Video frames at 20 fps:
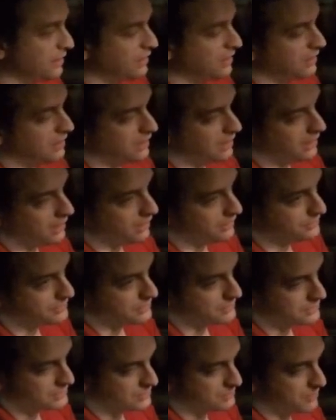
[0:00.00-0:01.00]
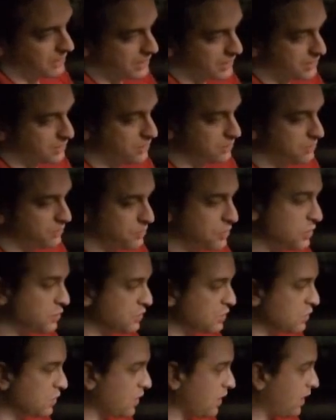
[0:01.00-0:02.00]
So this is my
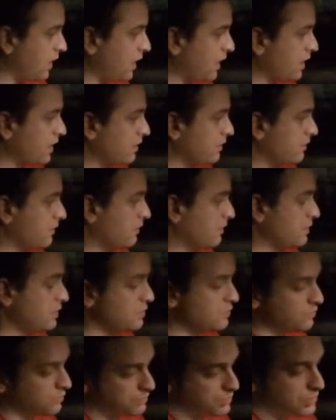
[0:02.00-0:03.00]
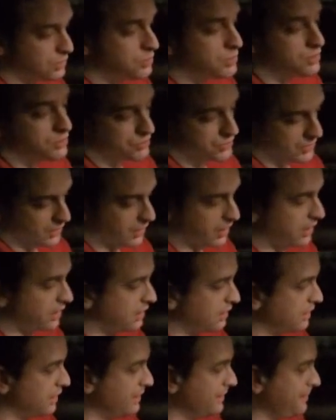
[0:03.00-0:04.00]
new car, or new used car.
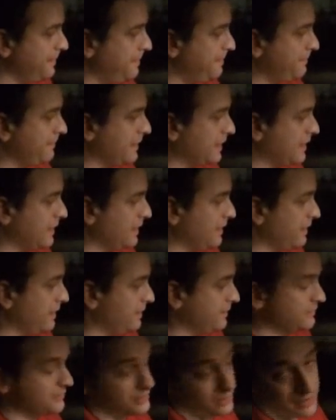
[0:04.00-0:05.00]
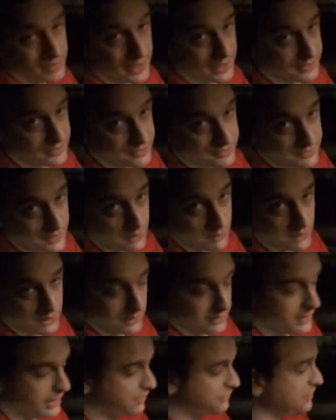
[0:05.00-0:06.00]
And so yes, farewell
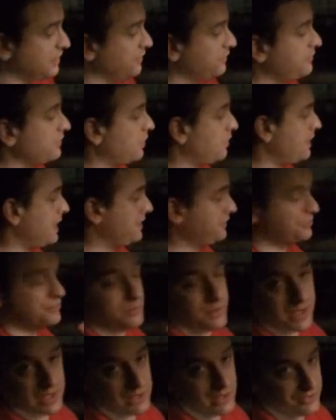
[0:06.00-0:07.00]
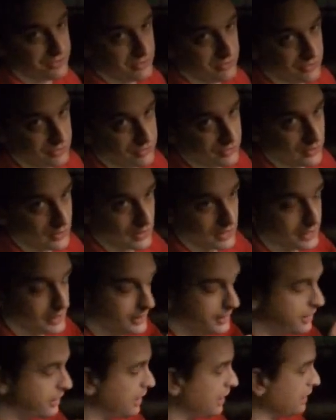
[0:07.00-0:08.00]
to the S10. So instrument clusters. Sorry,
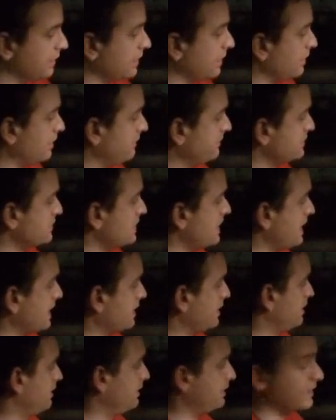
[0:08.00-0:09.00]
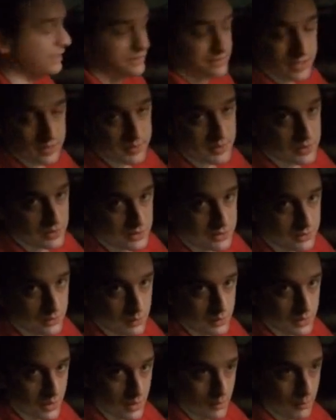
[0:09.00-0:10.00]
I got off track, and I typically do
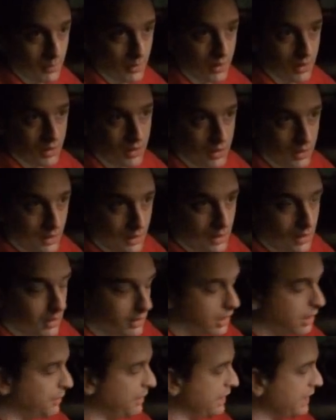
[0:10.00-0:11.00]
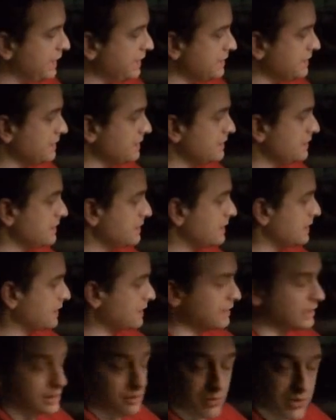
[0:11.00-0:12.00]
when I'm got my ADD
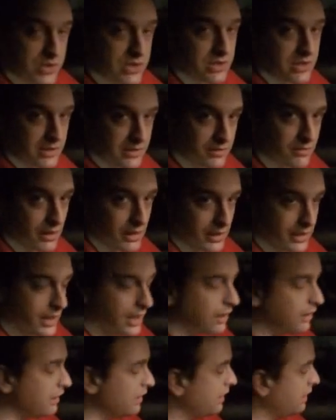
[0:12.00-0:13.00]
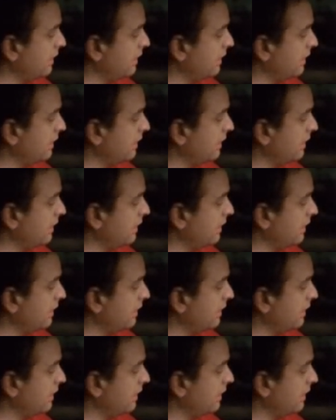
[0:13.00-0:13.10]
kicking in, which it is right now.